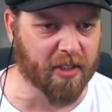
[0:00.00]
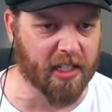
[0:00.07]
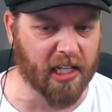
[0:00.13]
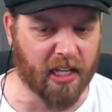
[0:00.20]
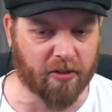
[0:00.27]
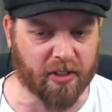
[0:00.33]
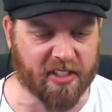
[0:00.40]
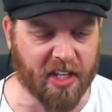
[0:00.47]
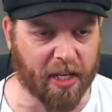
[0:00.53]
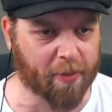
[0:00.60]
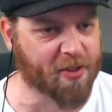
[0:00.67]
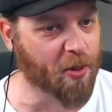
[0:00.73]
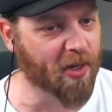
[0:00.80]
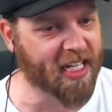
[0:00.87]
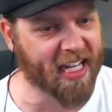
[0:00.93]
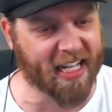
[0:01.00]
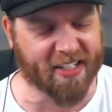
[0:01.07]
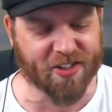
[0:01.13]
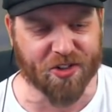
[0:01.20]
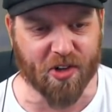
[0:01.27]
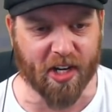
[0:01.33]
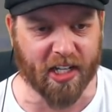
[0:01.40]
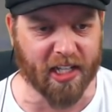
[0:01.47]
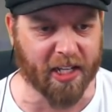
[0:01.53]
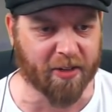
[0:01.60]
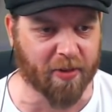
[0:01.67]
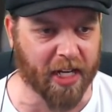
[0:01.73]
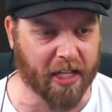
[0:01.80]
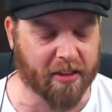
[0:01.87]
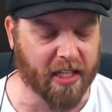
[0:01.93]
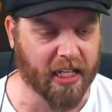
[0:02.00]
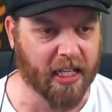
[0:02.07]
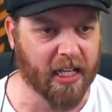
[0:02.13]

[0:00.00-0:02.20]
but the lower teams we are struggling with.